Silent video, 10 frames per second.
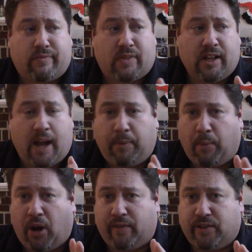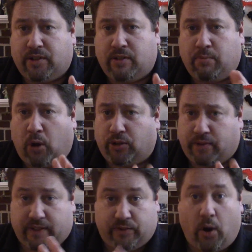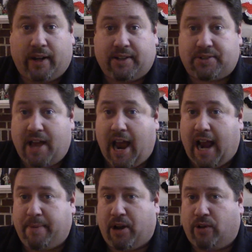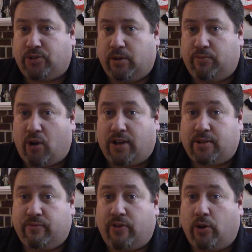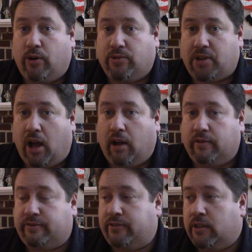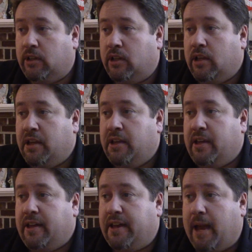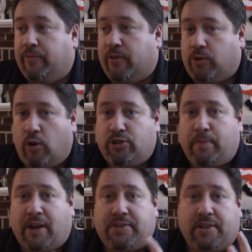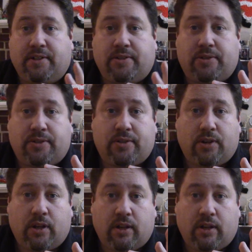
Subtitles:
a couple bottles of his vodka signed, but I also brought some photos of him from Ghostbusters,